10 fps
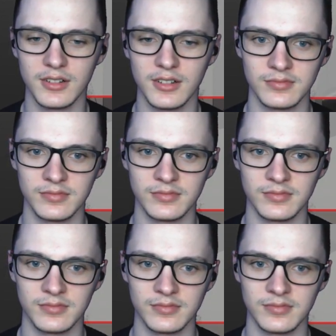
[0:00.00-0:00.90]

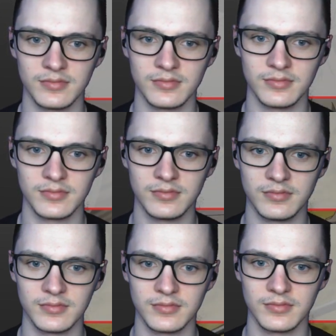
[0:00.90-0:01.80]

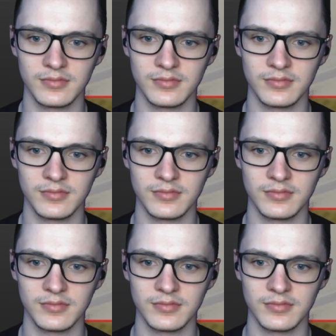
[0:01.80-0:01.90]
Nobody speaks.